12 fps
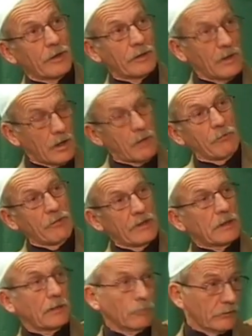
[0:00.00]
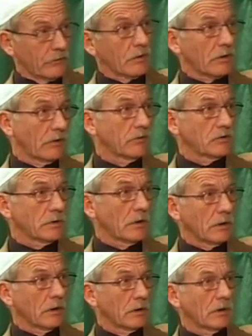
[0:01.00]
and our thinking was the
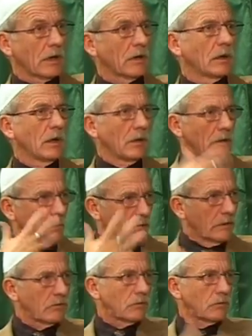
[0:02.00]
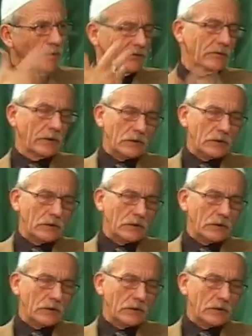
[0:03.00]
Christianity and this Western